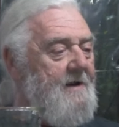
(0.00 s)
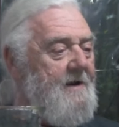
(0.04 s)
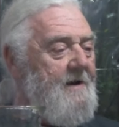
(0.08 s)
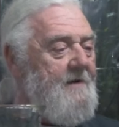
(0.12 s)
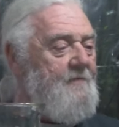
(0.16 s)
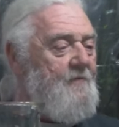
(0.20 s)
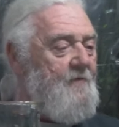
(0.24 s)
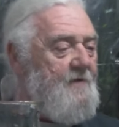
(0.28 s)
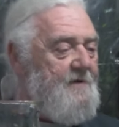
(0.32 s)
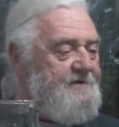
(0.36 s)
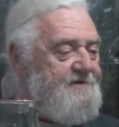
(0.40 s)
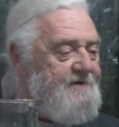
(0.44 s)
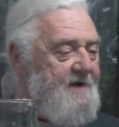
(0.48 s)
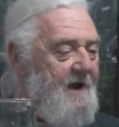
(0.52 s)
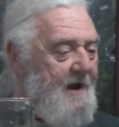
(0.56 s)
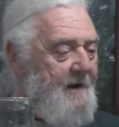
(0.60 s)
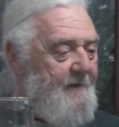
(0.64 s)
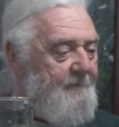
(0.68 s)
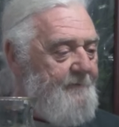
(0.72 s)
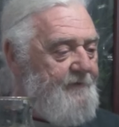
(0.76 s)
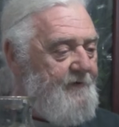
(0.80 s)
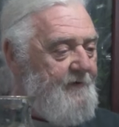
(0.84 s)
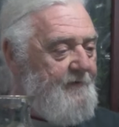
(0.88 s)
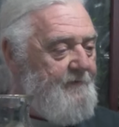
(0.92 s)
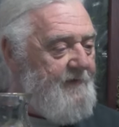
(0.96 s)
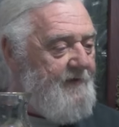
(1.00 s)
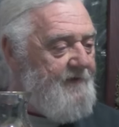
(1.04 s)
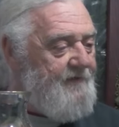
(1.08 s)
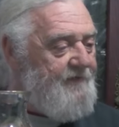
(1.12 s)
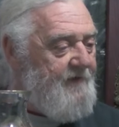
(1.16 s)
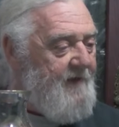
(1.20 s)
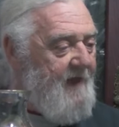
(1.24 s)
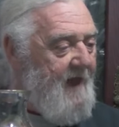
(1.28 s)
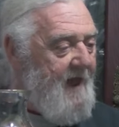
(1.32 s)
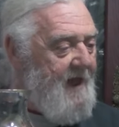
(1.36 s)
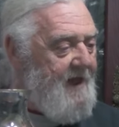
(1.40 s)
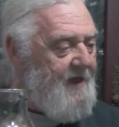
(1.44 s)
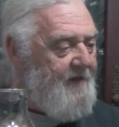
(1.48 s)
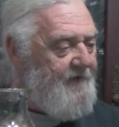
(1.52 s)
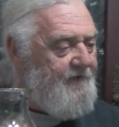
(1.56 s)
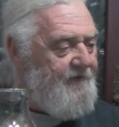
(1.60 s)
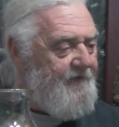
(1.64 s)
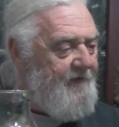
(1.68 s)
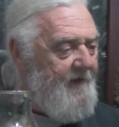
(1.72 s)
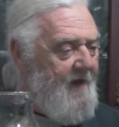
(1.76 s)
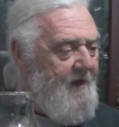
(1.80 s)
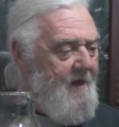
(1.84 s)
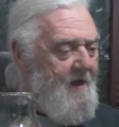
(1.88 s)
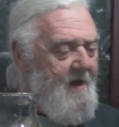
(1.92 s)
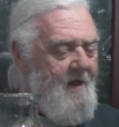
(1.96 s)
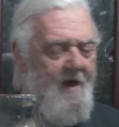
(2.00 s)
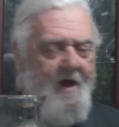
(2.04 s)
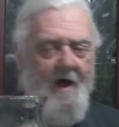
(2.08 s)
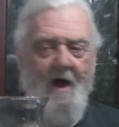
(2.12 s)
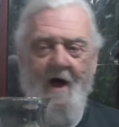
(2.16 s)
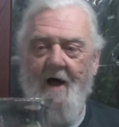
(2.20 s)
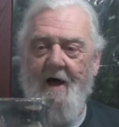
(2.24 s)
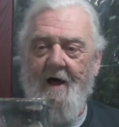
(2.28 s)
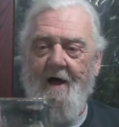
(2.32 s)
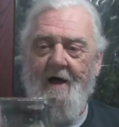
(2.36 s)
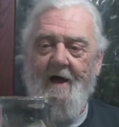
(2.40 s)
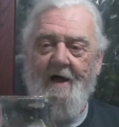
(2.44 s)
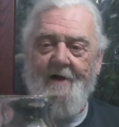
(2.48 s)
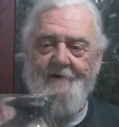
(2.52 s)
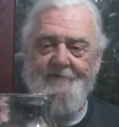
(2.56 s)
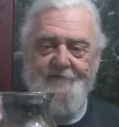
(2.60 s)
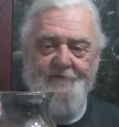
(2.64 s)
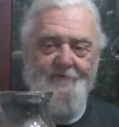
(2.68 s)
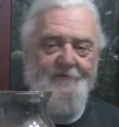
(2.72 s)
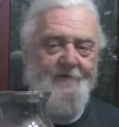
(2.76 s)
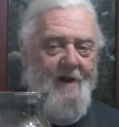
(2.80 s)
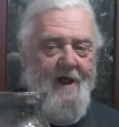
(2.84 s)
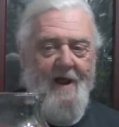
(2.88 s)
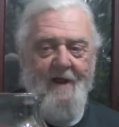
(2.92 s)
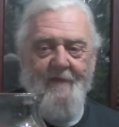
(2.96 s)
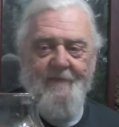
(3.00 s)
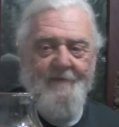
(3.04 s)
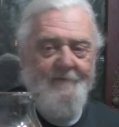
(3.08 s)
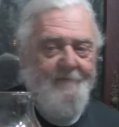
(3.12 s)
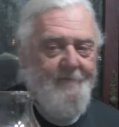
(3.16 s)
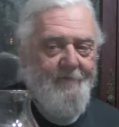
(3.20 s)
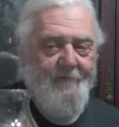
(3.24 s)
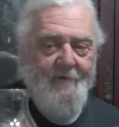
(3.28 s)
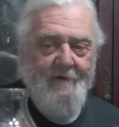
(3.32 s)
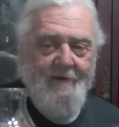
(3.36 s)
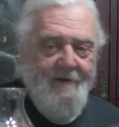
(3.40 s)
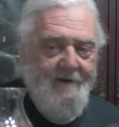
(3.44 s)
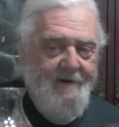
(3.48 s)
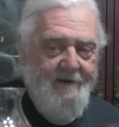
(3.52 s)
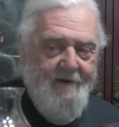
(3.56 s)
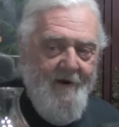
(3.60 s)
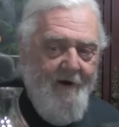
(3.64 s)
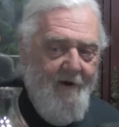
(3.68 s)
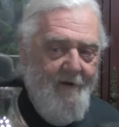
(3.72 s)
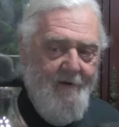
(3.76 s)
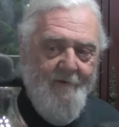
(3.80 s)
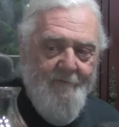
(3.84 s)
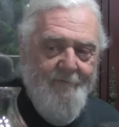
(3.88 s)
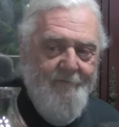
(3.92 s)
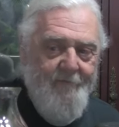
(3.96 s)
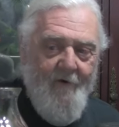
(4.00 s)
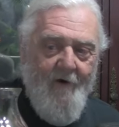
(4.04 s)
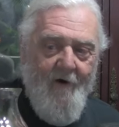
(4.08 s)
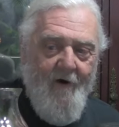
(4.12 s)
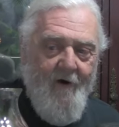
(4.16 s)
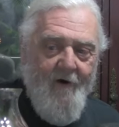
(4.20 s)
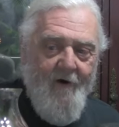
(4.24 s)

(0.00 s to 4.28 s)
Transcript: at one time from these guys. I do like the really colorful